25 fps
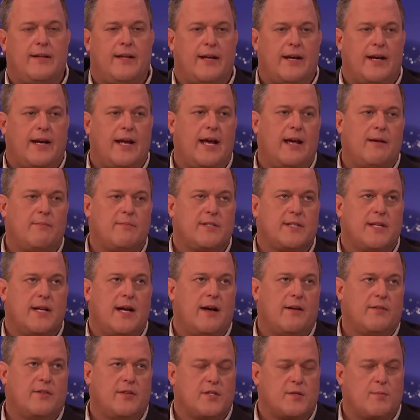to the games
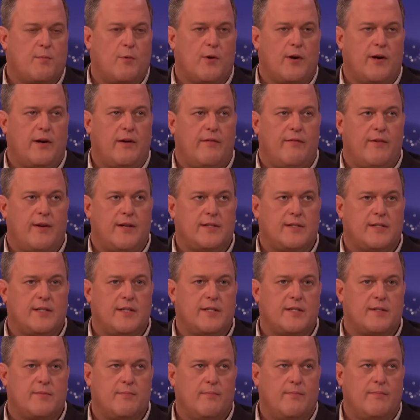now to sporting events, and
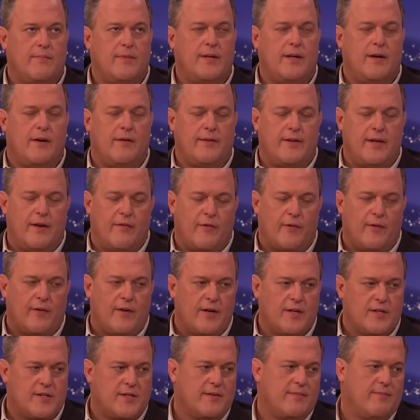it's you know different
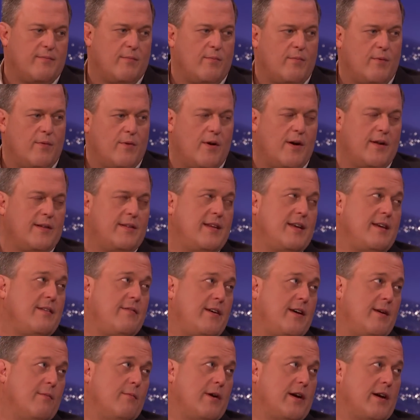because we're on
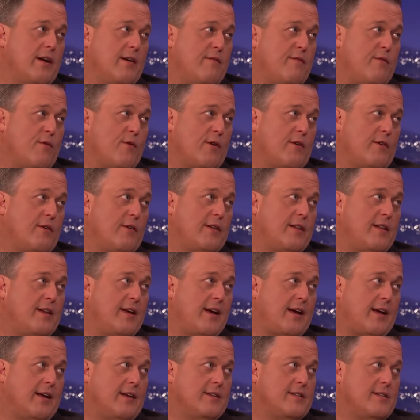TV and we can afford good
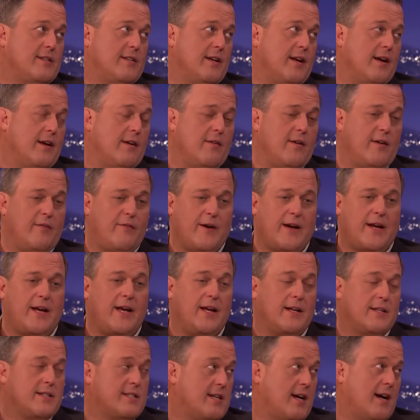tickets. Right. You know, if right. I
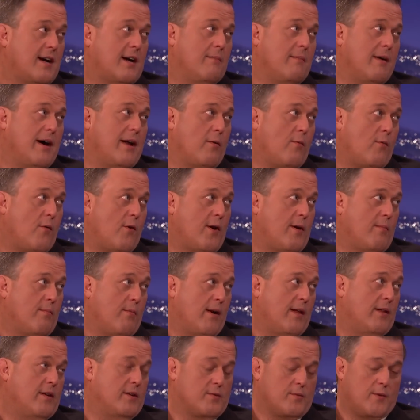can't suck them out of Warner
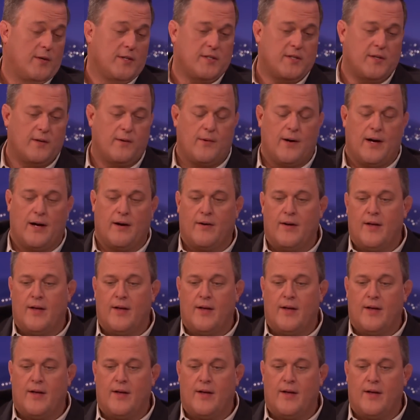Brothers once in a while.